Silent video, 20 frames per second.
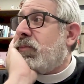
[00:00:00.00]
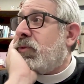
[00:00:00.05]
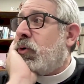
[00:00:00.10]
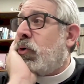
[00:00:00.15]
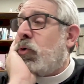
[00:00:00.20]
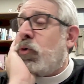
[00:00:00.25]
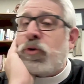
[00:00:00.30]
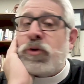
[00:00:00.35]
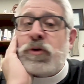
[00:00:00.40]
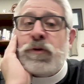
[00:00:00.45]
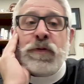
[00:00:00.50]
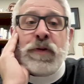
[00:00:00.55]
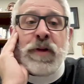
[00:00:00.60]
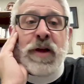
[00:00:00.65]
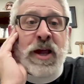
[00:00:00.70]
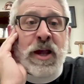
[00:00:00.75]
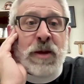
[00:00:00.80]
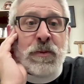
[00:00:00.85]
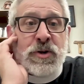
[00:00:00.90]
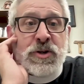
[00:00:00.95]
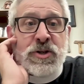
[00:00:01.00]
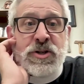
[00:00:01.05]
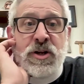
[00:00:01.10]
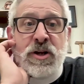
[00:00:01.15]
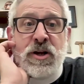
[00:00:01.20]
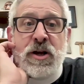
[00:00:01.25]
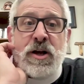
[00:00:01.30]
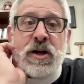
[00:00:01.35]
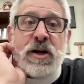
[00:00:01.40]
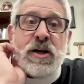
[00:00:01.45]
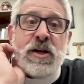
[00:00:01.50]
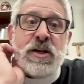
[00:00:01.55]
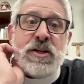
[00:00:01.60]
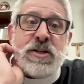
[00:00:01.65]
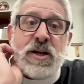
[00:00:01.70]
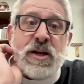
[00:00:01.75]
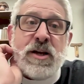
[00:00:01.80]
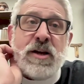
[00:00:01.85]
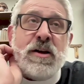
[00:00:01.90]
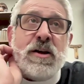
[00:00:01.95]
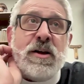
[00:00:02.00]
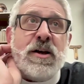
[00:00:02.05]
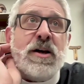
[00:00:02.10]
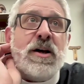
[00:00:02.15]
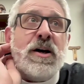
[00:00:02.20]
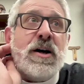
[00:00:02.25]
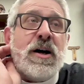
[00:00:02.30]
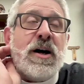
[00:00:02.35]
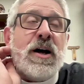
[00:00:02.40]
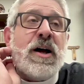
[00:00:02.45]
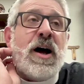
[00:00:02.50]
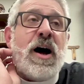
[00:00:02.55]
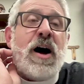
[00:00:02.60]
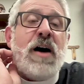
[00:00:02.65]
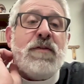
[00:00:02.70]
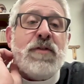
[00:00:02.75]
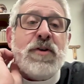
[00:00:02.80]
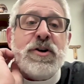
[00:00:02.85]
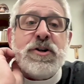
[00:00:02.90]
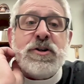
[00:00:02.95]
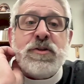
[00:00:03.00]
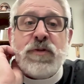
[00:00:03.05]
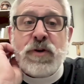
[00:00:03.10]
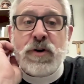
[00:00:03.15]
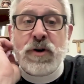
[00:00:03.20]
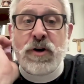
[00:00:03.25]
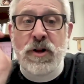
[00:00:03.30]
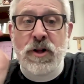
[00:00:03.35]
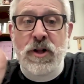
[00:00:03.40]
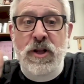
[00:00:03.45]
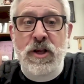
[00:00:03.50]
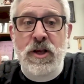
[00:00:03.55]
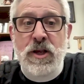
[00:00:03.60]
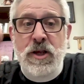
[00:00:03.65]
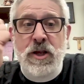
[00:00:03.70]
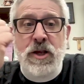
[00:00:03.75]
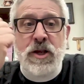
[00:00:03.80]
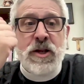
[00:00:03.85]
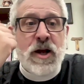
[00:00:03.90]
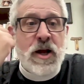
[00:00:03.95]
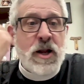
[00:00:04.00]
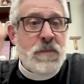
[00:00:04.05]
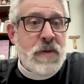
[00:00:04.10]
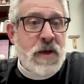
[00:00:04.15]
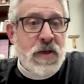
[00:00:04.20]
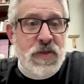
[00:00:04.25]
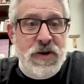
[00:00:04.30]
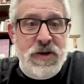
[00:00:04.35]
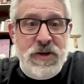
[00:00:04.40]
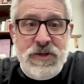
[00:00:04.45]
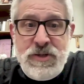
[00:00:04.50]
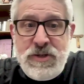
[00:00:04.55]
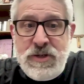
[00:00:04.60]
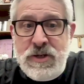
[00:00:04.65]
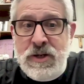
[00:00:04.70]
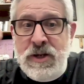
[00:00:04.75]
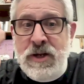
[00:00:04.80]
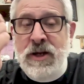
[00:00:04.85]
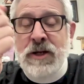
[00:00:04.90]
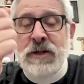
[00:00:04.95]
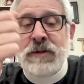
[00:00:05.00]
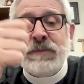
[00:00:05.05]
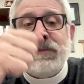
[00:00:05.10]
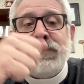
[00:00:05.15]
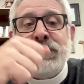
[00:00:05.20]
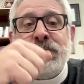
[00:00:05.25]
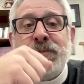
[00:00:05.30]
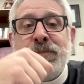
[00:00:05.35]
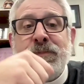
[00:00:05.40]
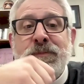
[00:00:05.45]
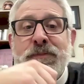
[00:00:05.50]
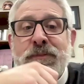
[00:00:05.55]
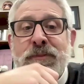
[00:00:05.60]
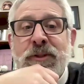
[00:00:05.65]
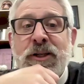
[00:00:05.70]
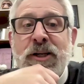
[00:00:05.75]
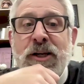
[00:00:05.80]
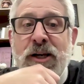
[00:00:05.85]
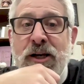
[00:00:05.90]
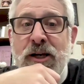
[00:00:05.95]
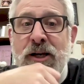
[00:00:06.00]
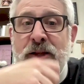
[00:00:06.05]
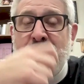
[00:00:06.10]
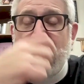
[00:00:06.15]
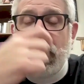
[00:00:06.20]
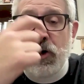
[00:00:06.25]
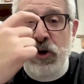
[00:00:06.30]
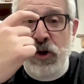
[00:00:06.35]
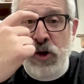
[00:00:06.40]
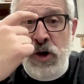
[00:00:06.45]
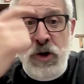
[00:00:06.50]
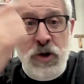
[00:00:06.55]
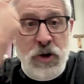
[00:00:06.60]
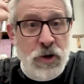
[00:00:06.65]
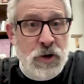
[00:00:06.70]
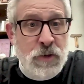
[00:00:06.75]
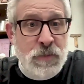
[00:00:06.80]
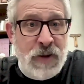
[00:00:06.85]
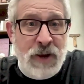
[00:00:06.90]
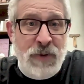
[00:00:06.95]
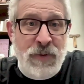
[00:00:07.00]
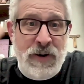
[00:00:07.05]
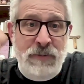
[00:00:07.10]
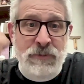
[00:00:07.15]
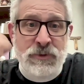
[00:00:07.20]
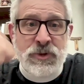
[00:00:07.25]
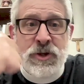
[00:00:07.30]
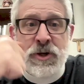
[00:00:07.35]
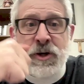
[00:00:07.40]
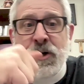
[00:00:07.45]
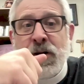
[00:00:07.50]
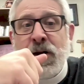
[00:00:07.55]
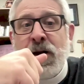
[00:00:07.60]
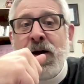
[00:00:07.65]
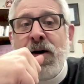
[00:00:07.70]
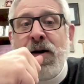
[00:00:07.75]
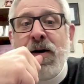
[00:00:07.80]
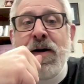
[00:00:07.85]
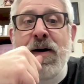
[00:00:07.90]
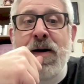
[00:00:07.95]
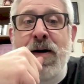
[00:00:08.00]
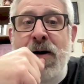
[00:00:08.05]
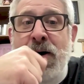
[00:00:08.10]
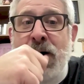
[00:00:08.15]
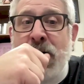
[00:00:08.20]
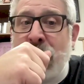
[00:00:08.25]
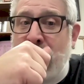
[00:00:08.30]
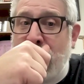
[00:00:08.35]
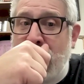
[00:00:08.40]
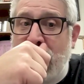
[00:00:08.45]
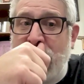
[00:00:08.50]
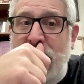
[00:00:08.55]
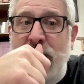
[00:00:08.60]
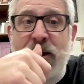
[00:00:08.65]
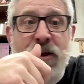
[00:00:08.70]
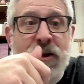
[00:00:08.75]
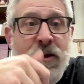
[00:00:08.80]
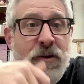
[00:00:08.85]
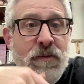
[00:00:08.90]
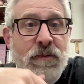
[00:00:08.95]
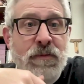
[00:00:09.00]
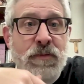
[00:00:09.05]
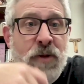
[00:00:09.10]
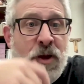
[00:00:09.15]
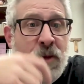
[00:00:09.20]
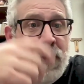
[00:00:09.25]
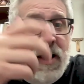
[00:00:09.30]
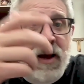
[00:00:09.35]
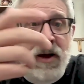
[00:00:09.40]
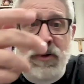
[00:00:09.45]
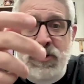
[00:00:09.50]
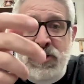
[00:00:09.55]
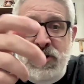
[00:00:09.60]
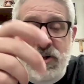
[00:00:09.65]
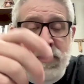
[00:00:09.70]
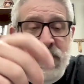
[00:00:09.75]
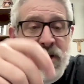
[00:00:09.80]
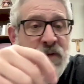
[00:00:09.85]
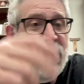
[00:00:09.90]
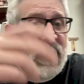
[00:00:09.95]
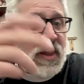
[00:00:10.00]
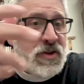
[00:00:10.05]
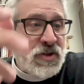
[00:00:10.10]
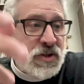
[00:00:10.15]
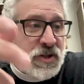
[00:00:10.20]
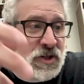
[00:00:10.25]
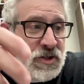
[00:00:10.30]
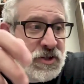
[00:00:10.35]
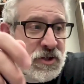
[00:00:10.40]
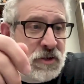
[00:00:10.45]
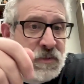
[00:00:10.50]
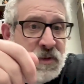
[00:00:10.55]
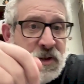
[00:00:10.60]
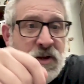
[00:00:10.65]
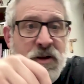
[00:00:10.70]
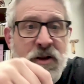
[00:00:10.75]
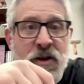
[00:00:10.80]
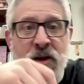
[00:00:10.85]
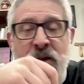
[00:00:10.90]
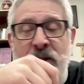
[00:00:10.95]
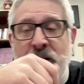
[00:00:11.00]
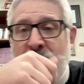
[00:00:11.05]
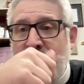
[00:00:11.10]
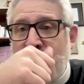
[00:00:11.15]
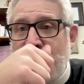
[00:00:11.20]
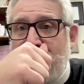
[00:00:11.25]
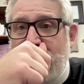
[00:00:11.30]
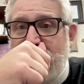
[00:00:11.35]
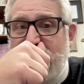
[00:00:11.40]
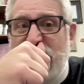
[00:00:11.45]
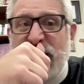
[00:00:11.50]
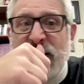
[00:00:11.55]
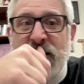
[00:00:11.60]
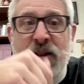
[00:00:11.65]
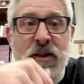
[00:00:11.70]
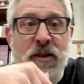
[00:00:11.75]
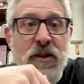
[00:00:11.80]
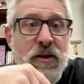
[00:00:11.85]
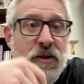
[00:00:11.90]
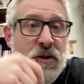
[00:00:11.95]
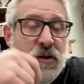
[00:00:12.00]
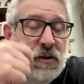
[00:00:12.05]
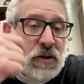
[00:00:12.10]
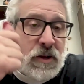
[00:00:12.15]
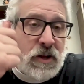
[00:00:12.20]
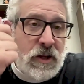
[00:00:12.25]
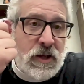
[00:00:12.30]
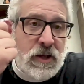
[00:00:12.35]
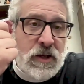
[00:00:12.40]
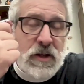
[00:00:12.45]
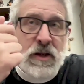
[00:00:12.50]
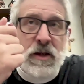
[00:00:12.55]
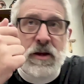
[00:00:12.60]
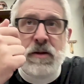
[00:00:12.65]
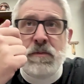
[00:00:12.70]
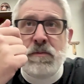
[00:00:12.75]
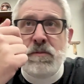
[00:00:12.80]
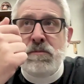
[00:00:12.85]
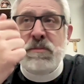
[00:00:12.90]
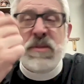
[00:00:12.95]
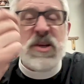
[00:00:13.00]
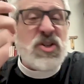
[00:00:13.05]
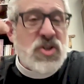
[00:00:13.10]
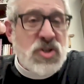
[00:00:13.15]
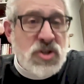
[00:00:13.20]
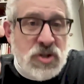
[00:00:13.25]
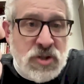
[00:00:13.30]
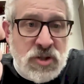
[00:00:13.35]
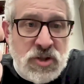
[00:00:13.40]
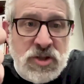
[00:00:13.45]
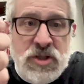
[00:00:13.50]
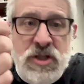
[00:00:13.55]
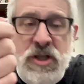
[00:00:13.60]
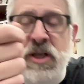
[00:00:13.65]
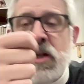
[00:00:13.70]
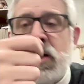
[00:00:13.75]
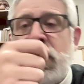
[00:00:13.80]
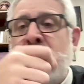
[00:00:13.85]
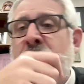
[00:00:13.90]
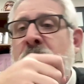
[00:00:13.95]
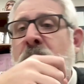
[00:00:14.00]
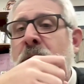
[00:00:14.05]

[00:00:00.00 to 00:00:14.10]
Order of the Flame, which is a conference for United Methodist that are younger, back when I was young, uh, about evangelism and the missions, and